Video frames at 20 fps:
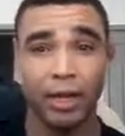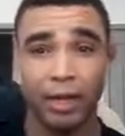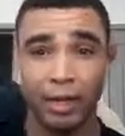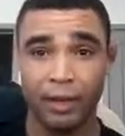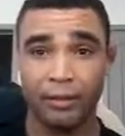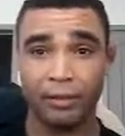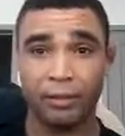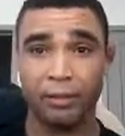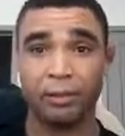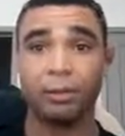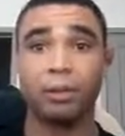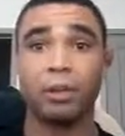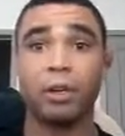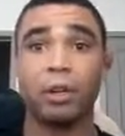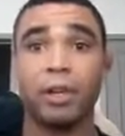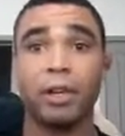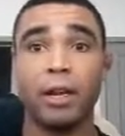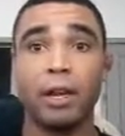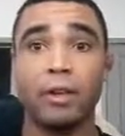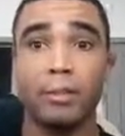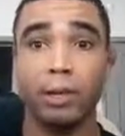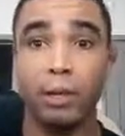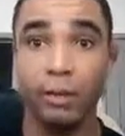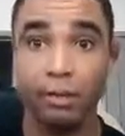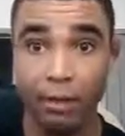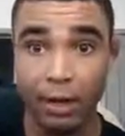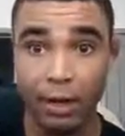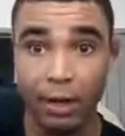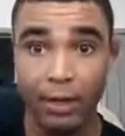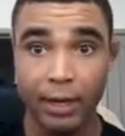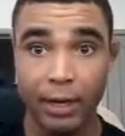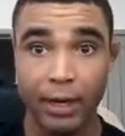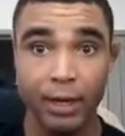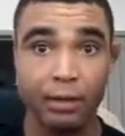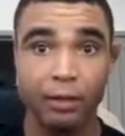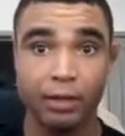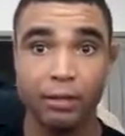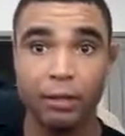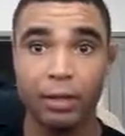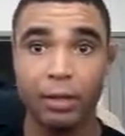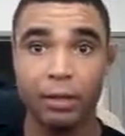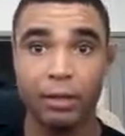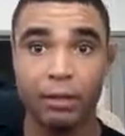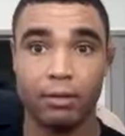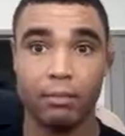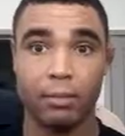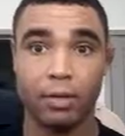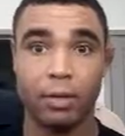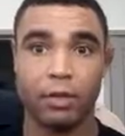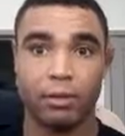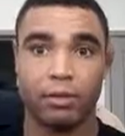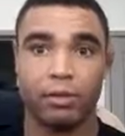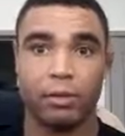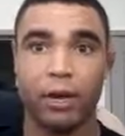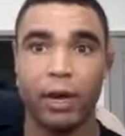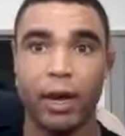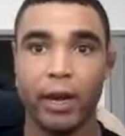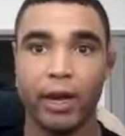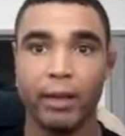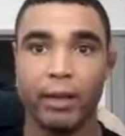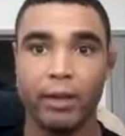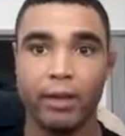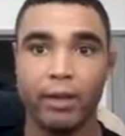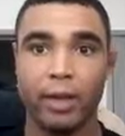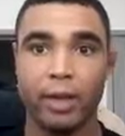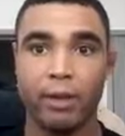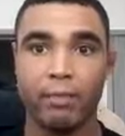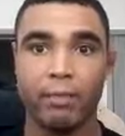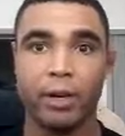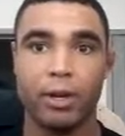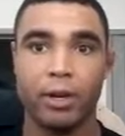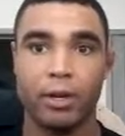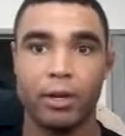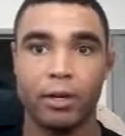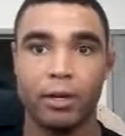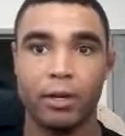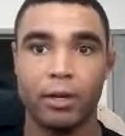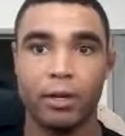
If you're looking at me right now, look, I'm looking straight at the camera.